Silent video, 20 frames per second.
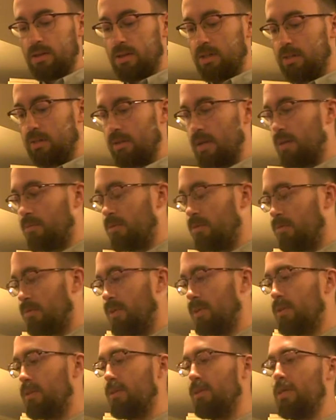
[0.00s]
So now move
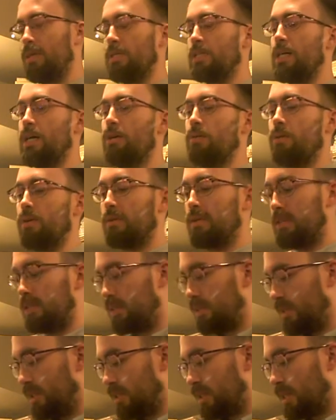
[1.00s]
the, the entire work.
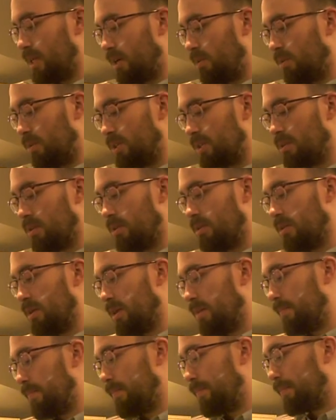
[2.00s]
This this entire work is called
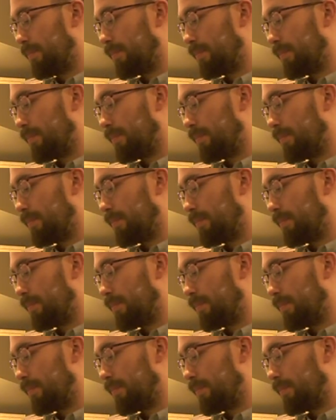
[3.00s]
um,